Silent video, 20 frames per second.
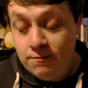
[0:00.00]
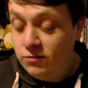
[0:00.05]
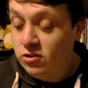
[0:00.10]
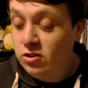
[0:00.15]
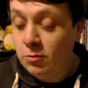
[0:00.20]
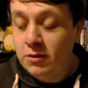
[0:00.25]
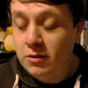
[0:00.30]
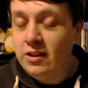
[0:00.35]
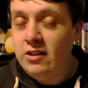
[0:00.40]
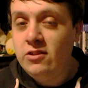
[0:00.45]

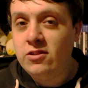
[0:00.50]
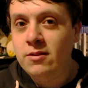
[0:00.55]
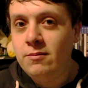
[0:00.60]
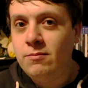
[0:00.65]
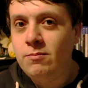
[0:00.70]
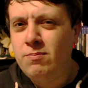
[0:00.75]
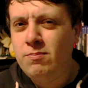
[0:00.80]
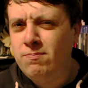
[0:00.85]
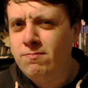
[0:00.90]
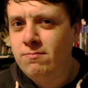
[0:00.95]
Some of these
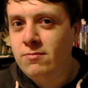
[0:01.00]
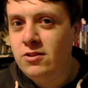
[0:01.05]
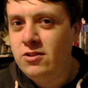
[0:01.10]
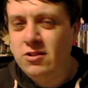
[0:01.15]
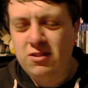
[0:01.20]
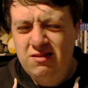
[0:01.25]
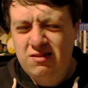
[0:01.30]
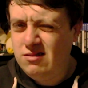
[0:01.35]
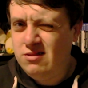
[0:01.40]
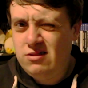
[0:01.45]
are
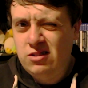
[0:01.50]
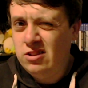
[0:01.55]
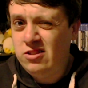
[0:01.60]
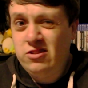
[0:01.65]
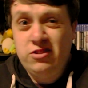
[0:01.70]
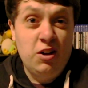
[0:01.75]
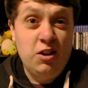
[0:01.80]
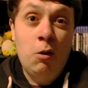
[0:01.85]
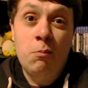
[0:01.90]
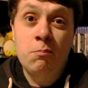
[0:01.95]

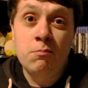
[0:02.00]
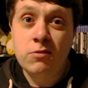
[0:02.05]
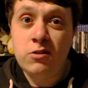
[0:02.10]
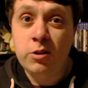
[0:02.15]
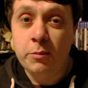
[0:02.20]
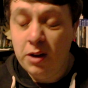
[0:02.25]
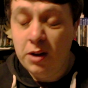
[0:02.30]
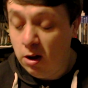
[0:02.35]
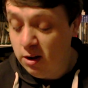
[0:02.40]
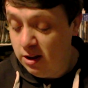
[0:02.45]
just dumb,
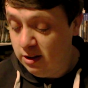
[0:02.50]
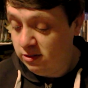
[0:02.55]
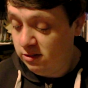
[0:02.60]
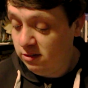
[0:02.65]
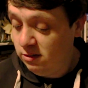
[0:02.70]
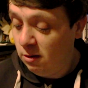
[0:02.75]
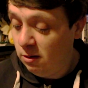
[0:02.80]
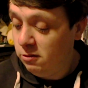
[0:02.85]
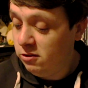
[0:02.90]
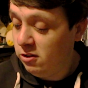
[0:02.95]
to be
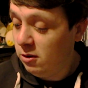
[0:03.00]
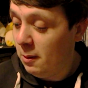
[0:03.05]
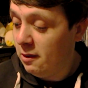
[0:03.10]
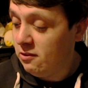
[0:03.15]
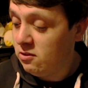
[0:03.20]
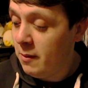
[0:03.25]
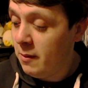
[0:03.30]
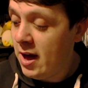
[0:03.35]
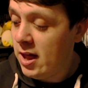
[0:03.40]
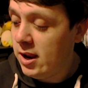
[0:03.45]
honest. No two
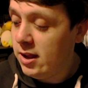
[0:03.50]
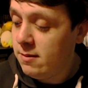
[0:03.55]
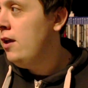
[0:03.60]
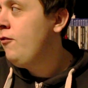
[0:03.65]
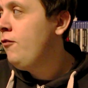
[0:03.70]
ways about it.